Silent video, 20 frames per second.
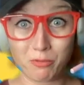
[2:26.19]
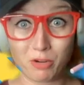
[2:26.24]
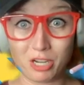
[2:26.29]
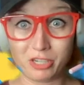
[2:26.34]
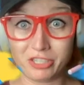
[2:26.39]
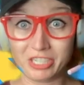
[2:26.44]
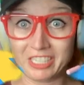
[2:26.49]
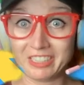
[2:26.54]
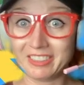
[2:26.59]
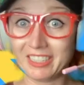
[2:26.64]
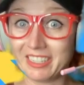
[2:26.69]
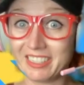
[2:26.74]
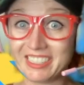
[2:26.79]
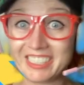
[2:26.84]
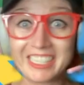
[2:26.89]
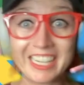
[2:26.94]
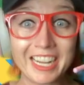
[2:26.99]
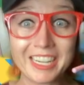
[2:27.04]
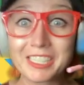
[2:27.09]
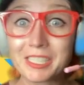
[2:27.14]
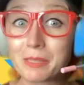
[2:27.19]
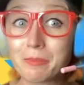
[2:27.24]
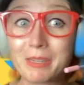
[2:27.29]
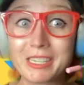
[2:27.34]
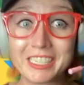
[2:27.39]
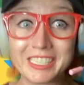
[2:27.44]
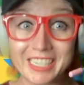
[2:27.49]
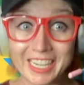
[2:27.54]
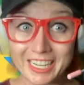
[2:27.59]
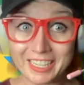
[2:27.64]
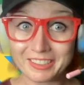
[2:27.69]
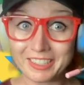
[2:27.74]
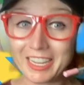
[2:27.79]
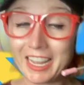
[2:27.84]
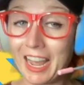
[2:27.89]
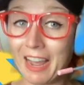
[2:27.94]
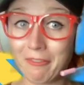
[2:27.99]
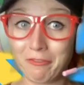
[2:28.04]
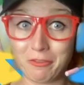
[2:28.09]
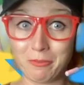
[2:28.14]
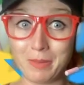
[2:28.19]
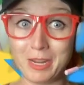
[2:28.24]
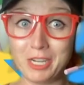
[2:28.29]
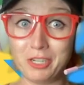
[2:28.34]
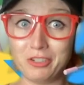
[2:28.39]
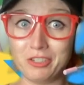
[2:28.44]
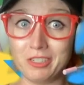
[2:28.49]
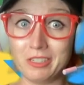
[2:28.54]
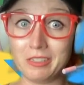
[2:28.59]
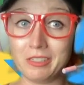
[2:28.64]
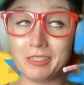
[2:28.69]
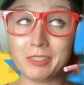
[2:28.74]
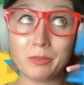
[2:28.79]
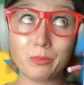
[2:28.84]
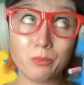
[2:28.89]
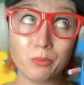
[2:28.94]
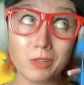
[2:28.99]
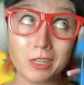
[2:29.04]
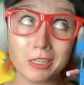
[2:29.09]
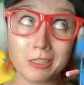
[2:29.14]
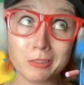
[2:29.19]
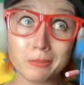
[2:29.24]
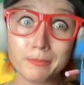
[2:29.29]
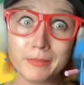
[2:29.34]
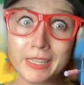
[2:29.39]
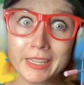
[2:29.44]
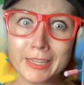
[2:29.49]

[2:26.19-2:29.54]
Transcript: project that texts me daily affirmations, well,